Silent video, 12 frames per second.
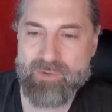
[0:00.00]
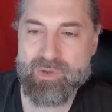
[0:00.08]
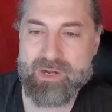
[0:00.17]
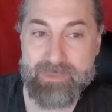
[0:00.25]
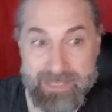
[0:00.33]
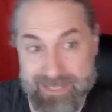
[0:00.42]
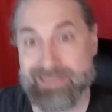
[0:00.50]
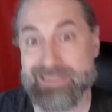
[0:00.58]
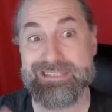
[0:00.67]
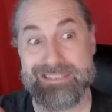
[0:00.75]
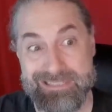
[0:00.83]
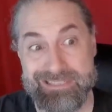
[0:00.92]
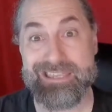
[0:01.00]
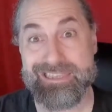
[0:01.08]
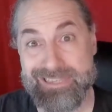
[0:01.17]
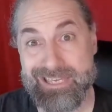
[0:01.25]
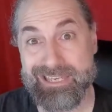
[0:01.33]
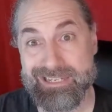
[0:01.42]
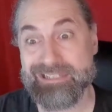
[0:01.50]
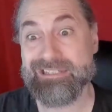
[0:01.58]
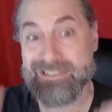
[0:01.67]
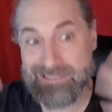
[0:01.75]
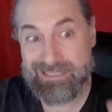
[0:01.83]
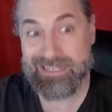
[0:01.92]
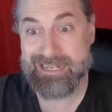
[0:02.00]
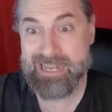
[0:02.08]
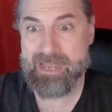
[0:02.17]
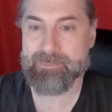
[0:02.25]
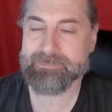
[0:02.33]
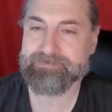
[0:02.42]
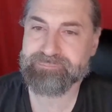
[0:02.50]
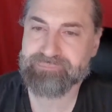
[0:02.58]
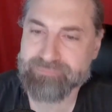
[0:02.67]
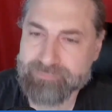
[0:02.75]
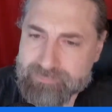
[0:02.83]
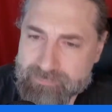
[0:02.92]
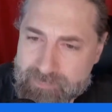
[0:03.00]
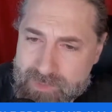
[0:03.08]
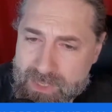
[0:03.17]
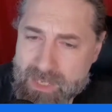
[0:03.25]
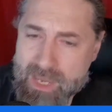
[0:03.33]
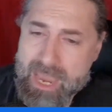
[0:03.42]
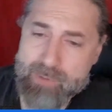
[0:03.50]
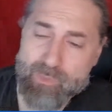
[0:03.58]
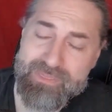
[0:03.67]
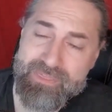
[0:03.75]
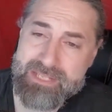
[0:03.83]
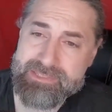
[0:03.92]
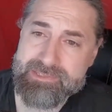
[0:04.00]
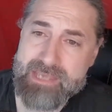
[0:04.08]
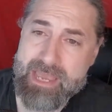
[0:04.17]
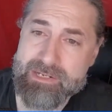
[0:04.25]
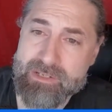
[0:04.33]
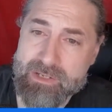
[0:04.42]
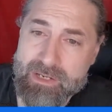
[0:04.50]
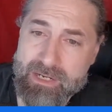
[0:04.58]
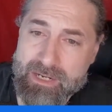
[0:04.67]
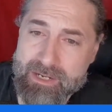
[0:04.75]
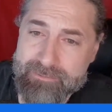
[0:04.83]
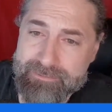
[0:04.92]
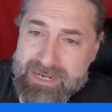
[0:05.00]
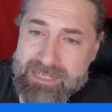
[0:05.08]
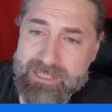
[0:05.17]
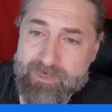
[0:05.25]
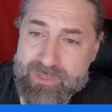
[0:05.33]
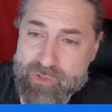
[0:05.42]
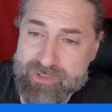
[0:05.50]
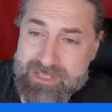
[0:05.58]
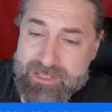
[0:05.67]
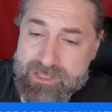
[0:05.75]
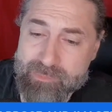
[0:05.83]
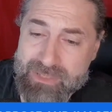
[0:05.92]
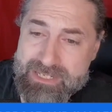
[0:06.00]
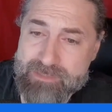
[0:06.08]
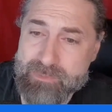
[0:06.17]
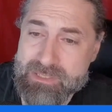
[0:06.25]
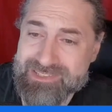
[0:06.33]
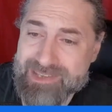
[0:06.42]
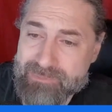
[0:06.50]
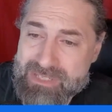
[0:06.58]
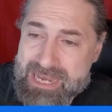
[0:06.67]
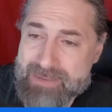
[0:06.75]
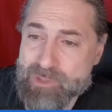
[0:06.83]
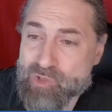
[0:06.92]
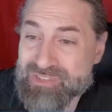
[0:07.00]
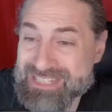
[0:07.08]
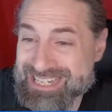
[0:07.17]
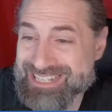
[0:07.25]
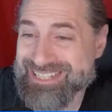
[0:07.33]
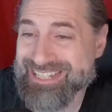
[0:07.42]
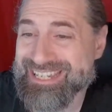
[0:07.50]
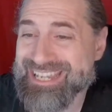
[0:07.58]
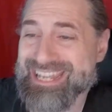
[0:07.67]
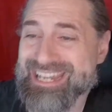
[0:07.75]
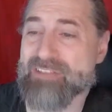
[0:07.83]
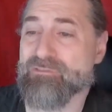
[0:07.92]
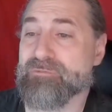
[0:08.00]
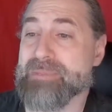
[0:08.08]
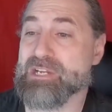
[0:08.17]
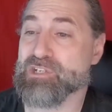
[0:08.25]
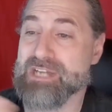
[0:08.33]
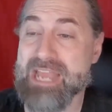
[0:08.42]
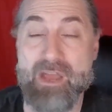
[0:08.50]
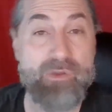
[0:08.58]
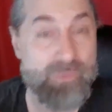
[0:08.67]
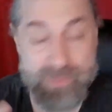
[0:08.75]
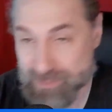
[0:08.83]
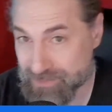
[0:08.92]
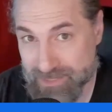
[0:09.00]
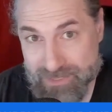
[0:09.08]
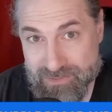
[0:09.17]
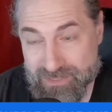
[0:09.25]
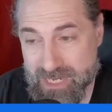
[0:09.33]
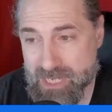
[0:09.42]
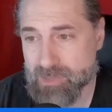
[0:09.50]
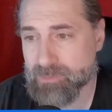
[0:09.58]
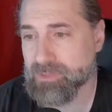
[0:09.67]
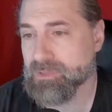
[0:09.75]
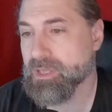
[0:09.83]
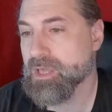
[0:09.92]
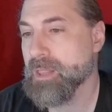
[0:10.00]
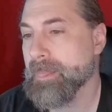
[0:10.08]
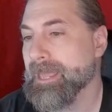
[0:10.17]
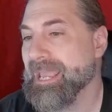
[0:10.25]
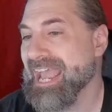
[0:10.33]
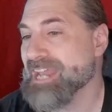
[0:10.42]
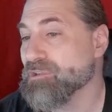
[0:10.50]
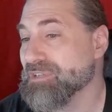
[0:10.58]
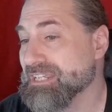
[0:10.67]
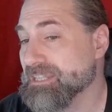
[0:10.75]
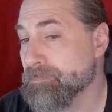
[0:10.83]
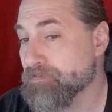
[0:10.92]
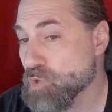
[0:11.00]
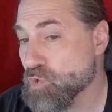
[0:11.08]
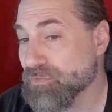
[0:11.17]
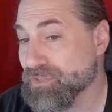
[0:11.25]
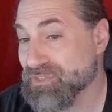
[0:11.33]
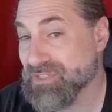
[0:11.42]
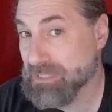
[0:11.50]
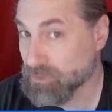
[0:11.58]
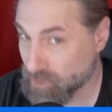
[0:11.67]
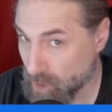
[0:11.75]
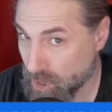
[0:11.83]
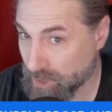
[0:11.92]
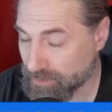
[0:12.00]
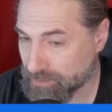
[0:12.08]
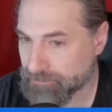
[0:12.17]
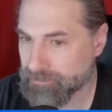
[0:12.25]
want to be like, this is the thing, let it happen. And with that said, finally, with strategic placement, sometimes you need to get information out, which is understandable, and you need to move the scene along,